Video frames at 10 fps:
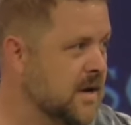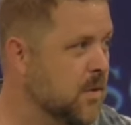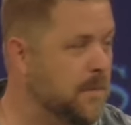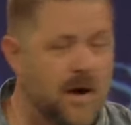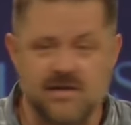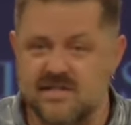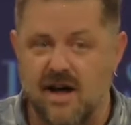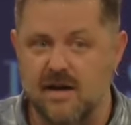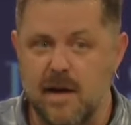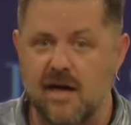What Paul's
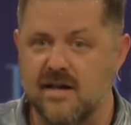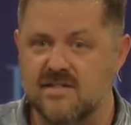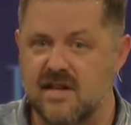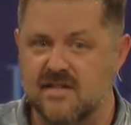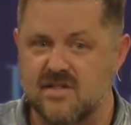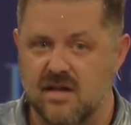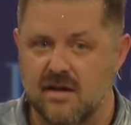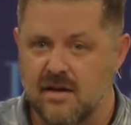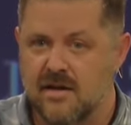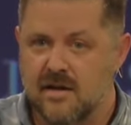talking about is, is
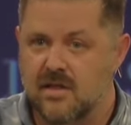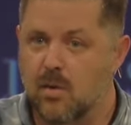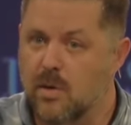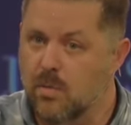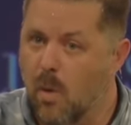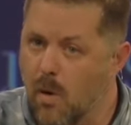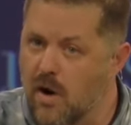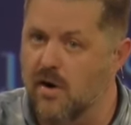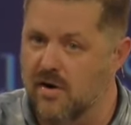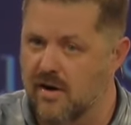the, the
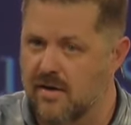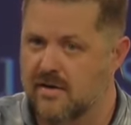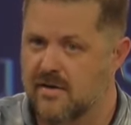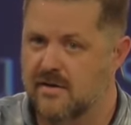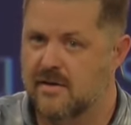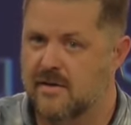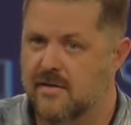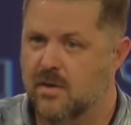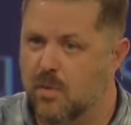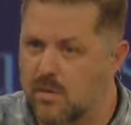reward,
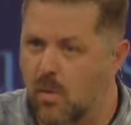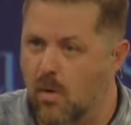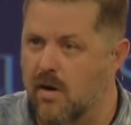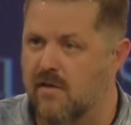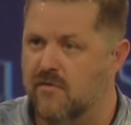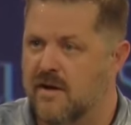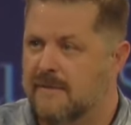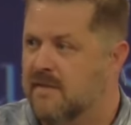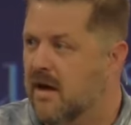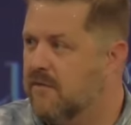the reward of,
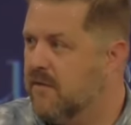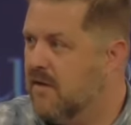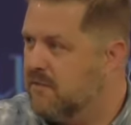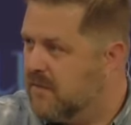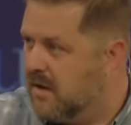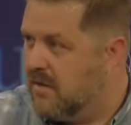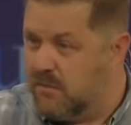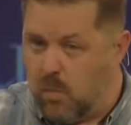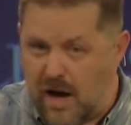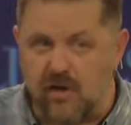of, of,
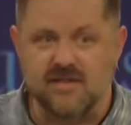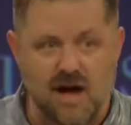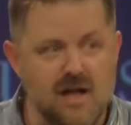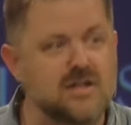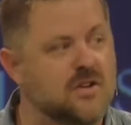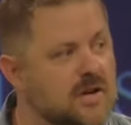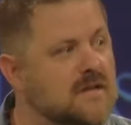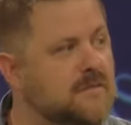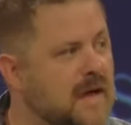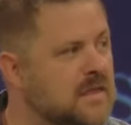of well done, good
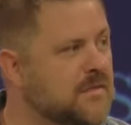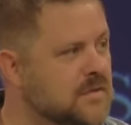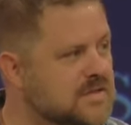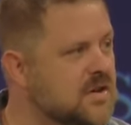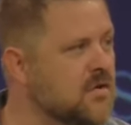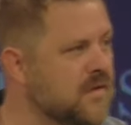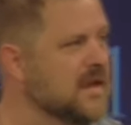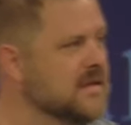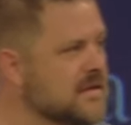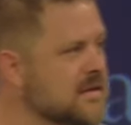and faithful servant.